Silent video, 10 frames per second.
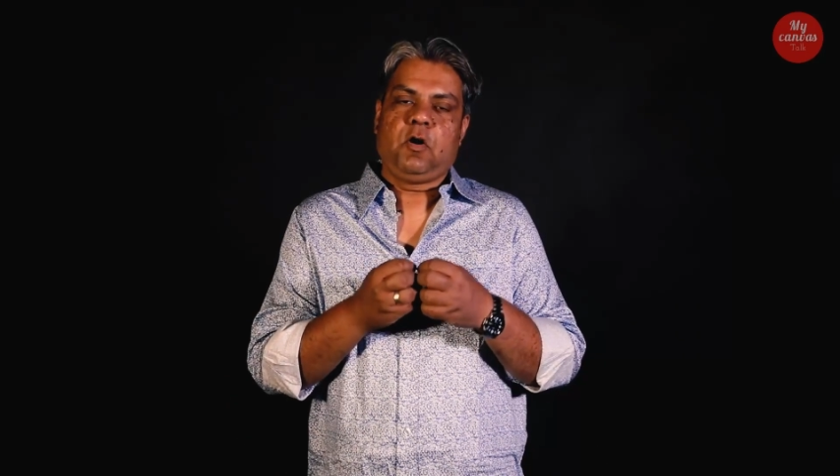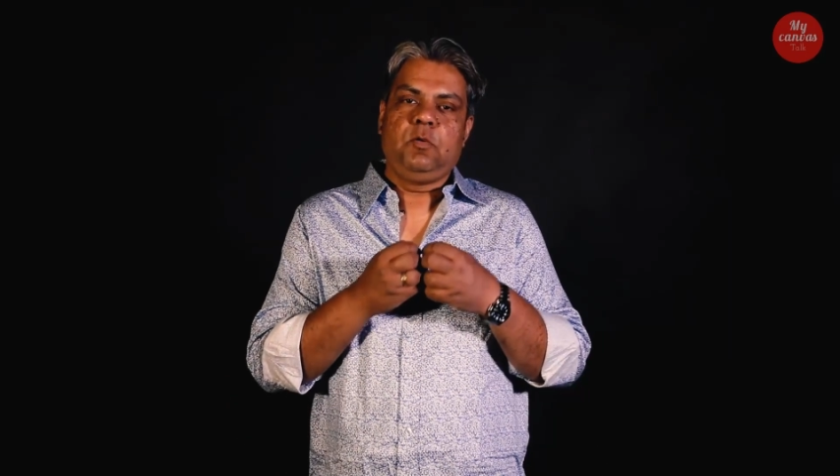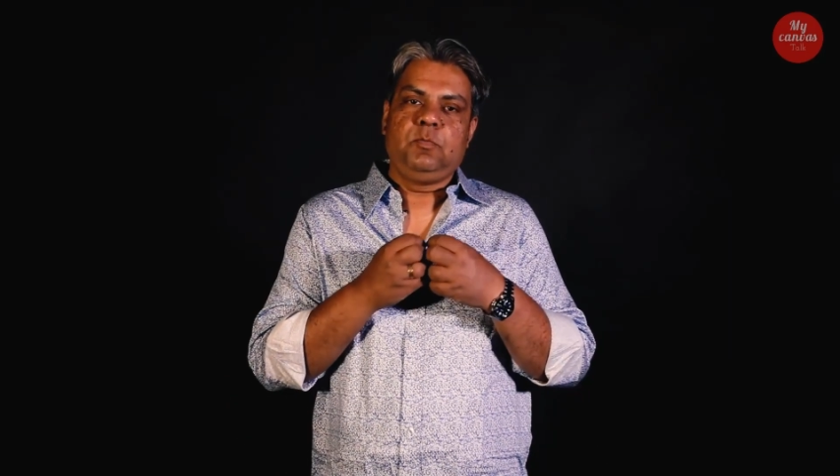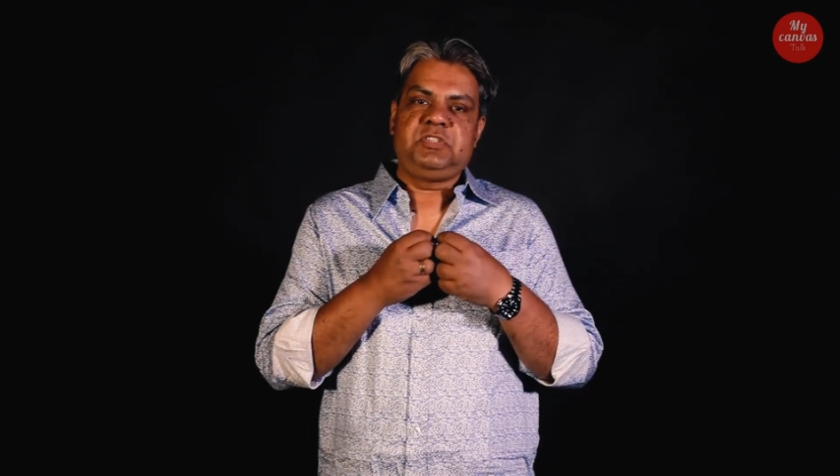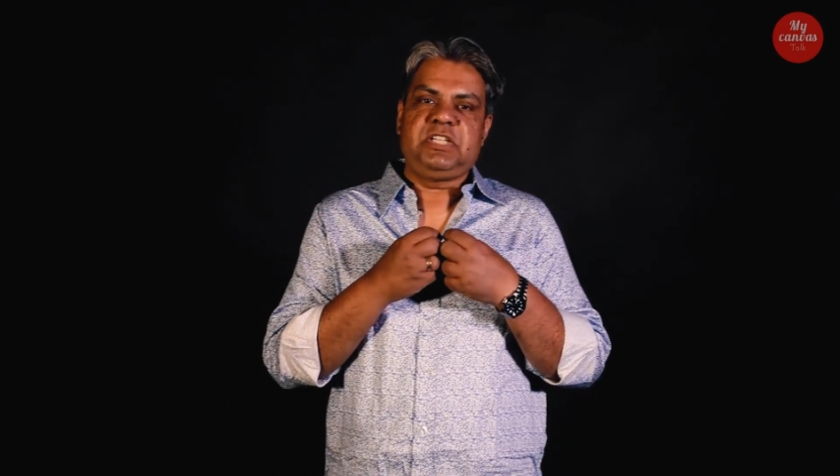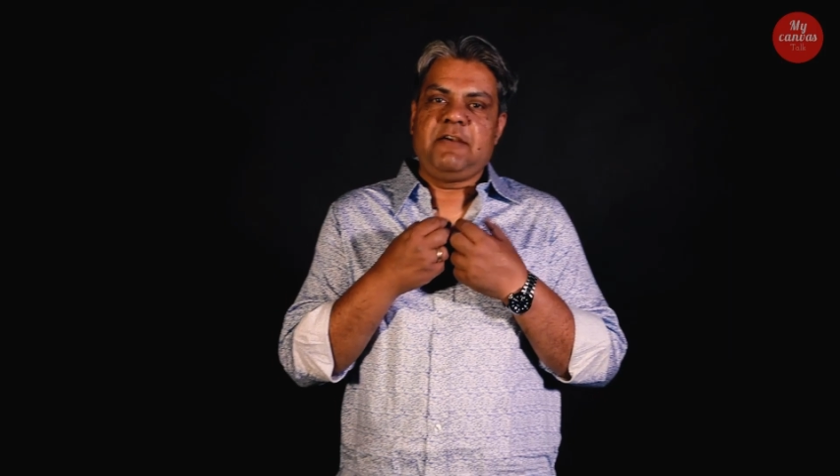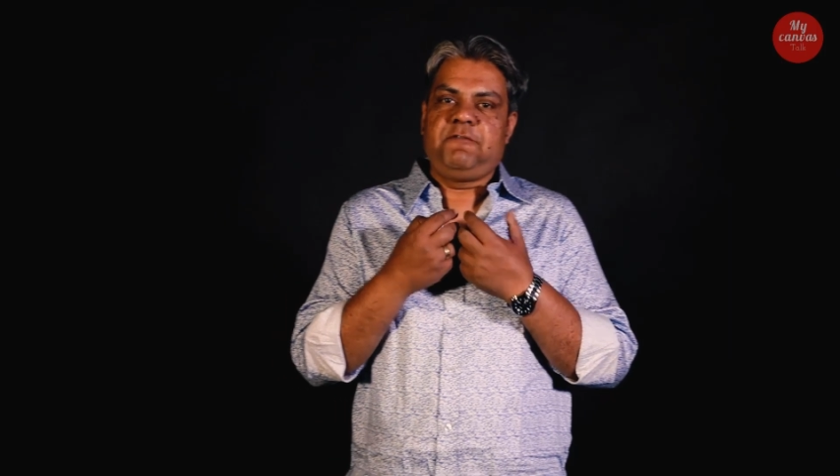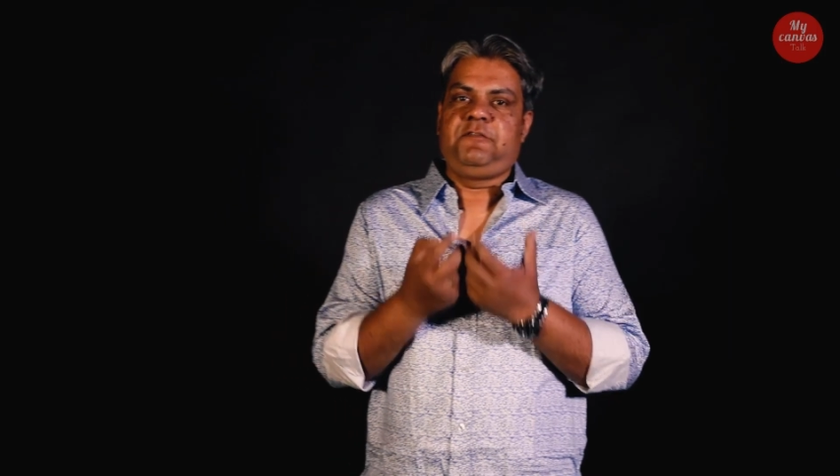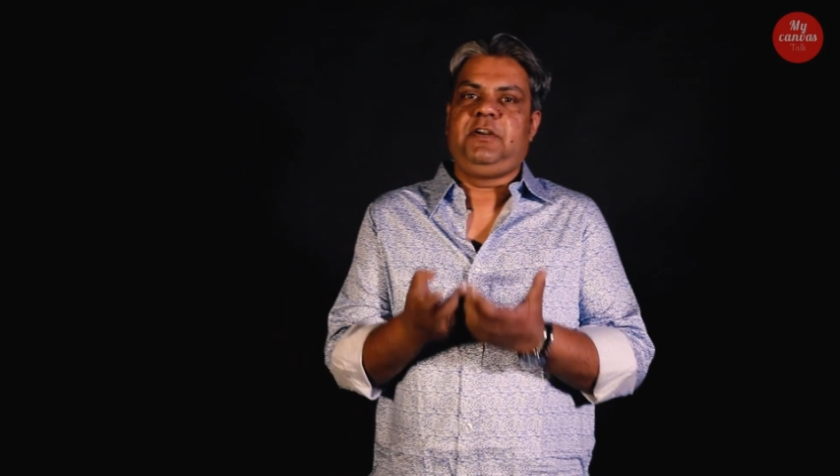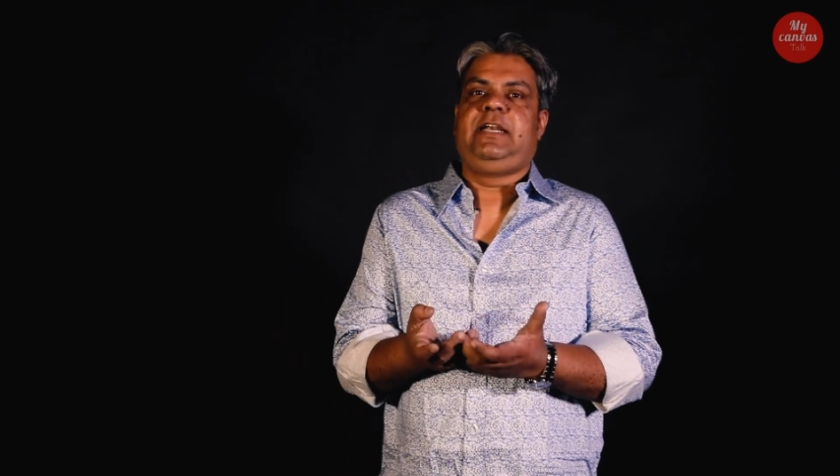almost
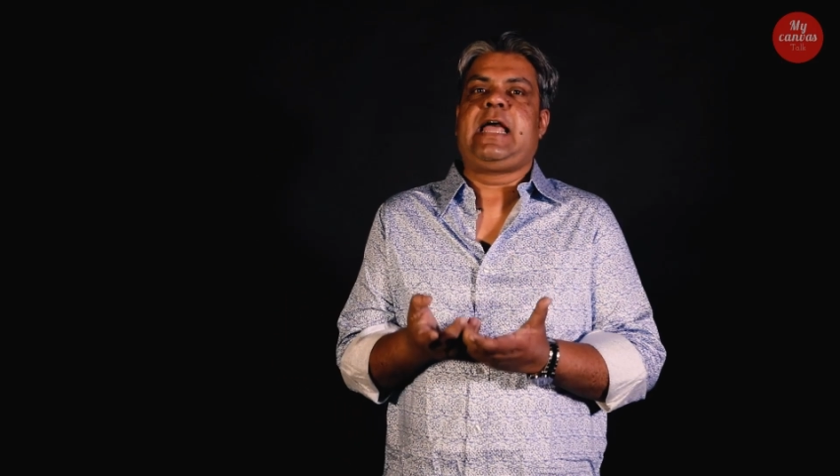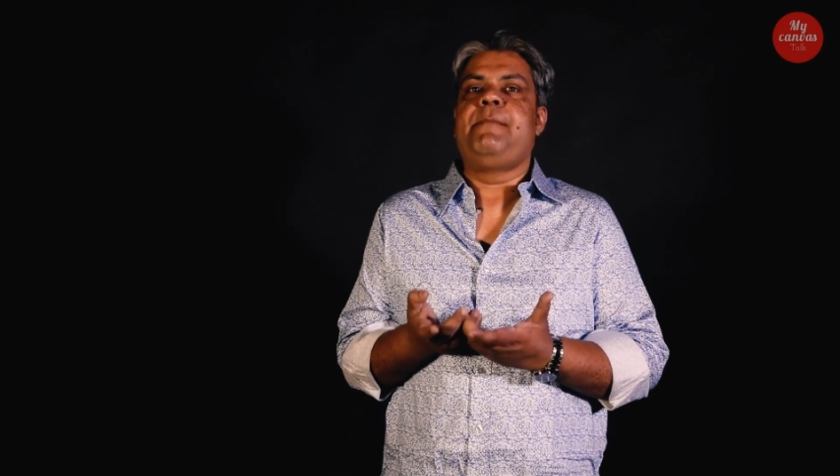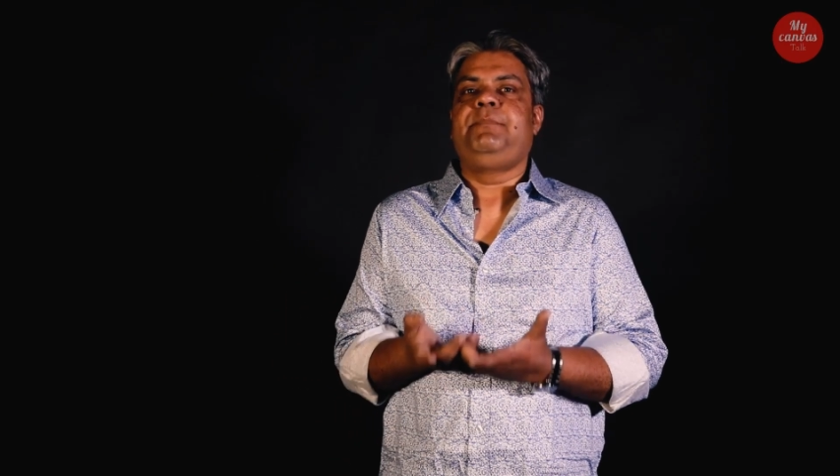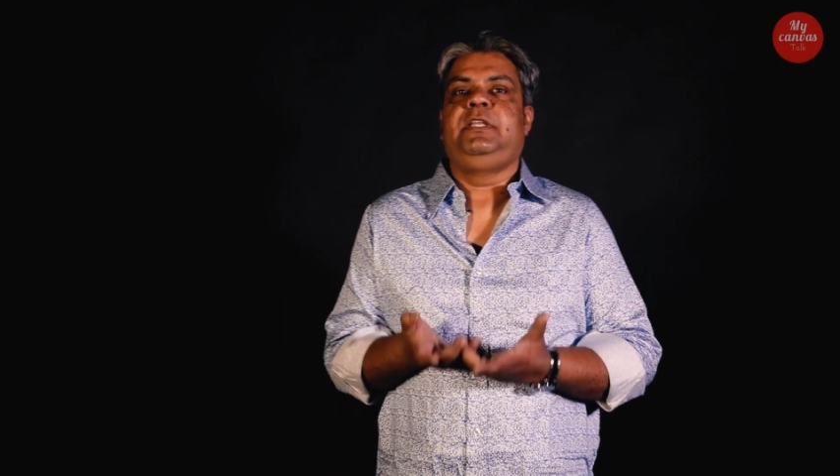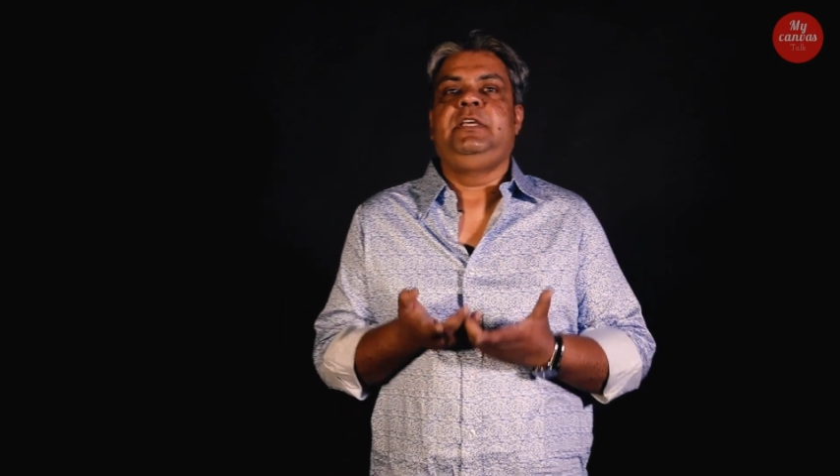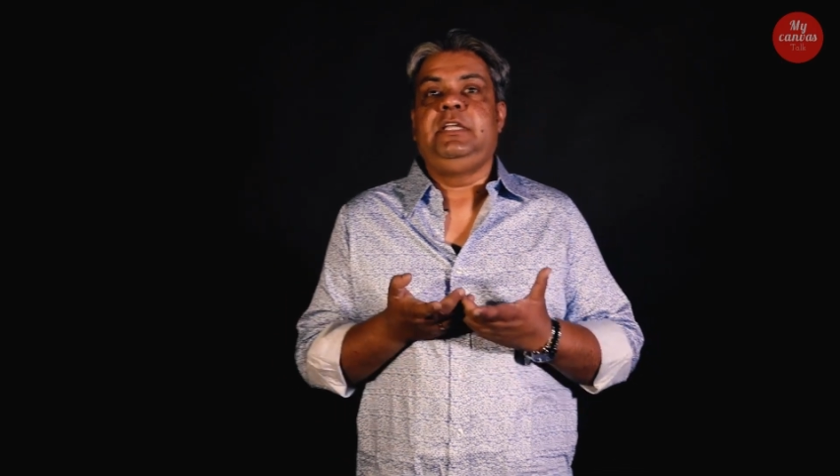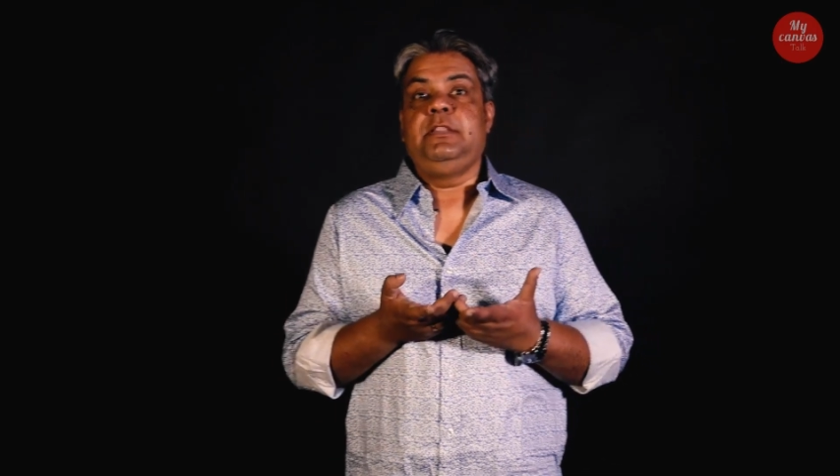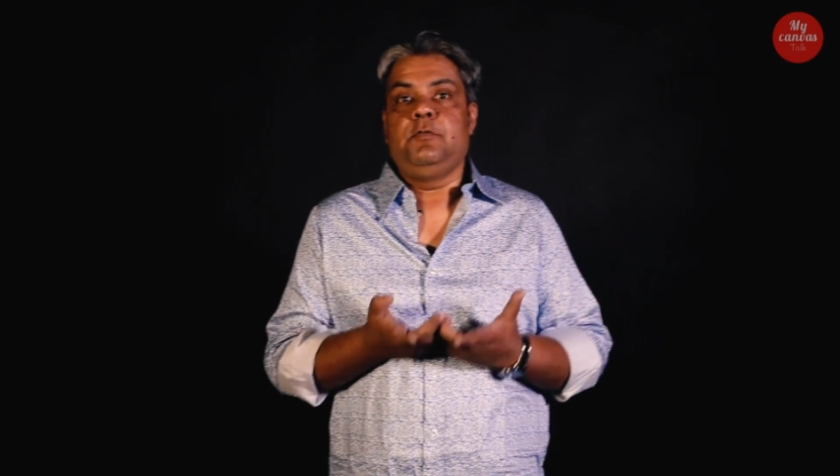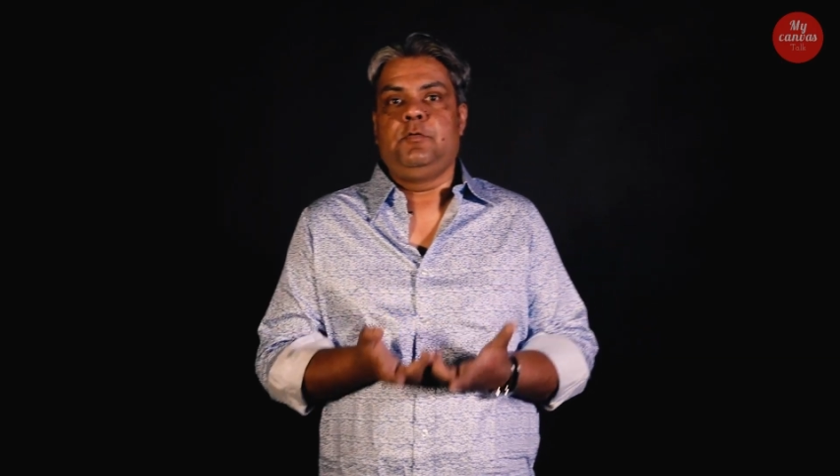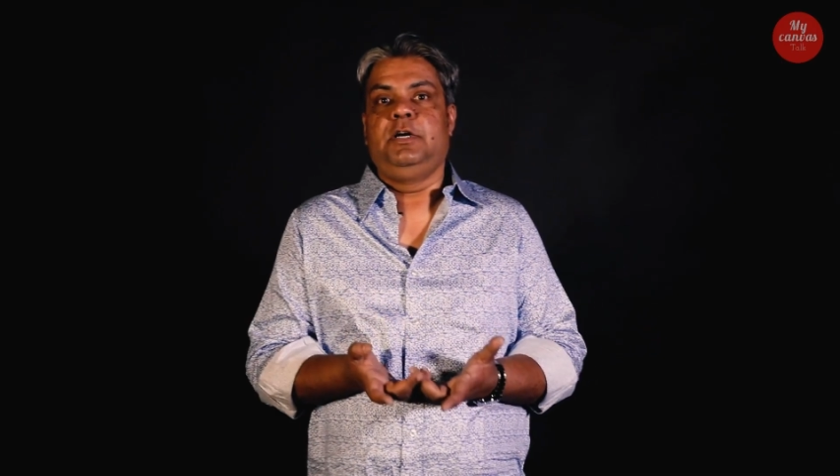every damn thing in
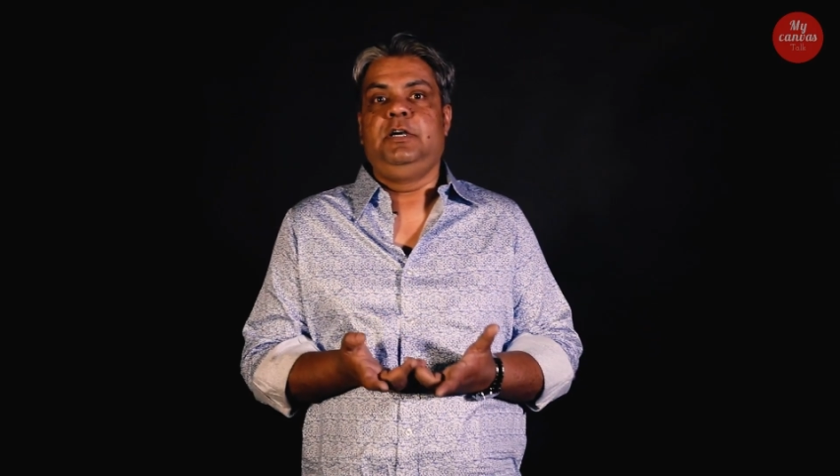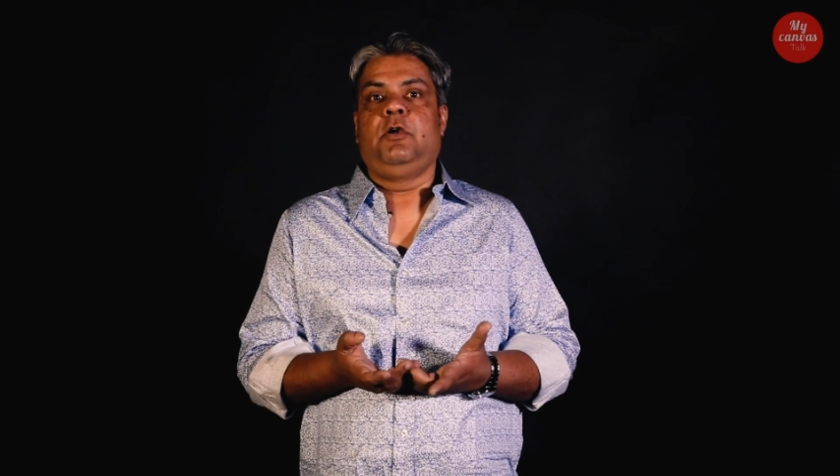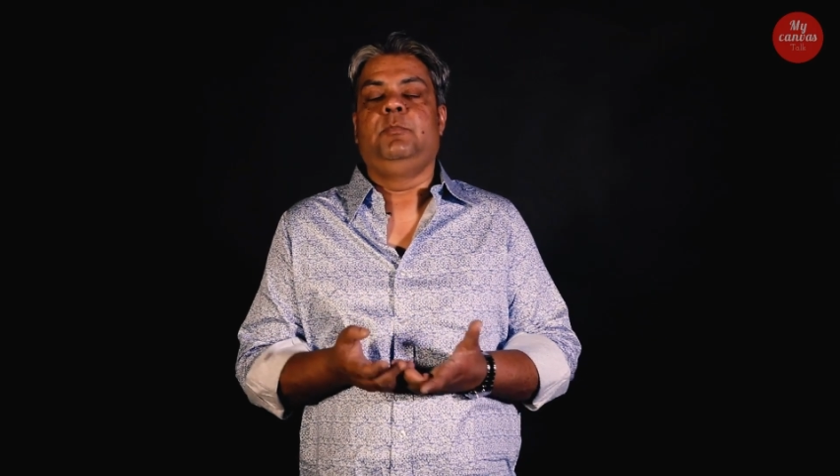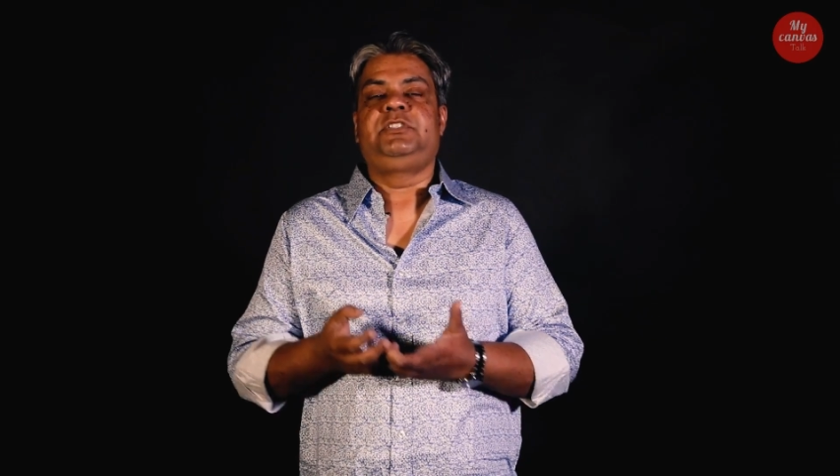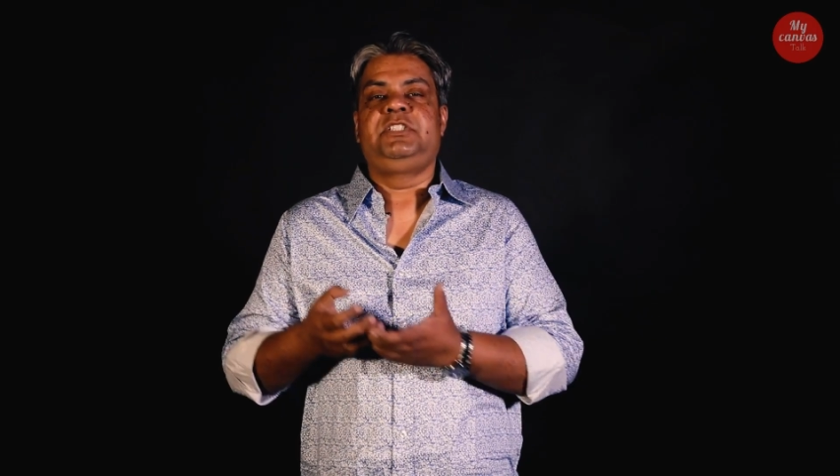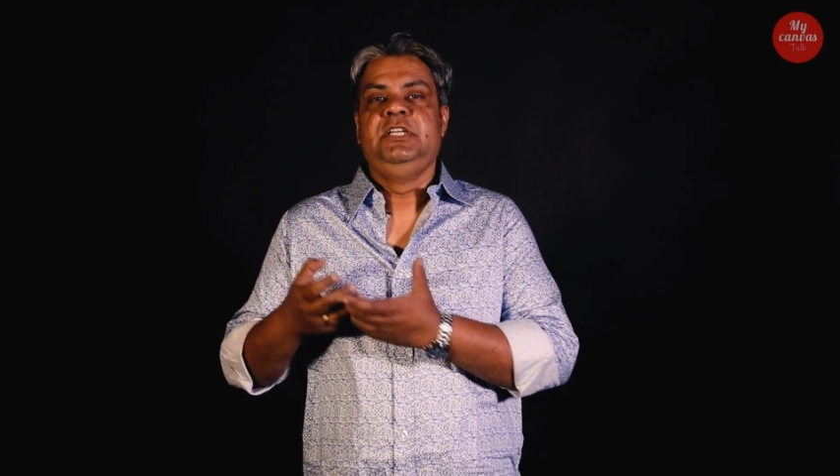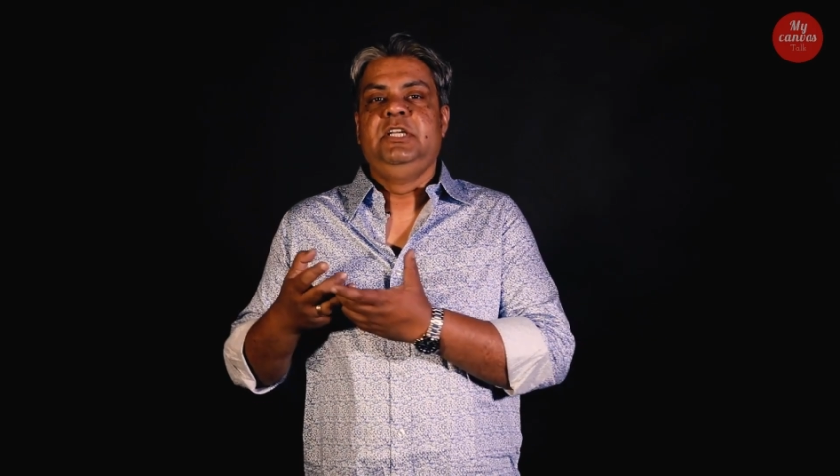the world, almost